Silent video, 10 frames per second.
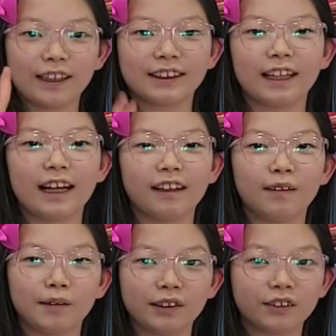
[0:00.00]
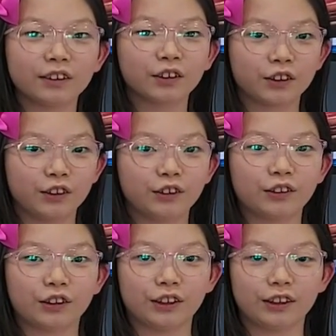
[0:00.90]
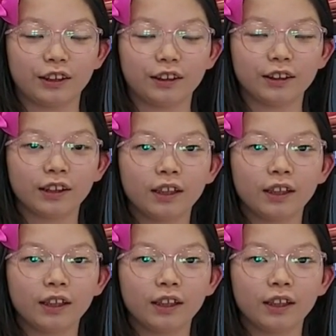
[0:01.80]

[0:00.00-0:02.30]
grade elementary school student.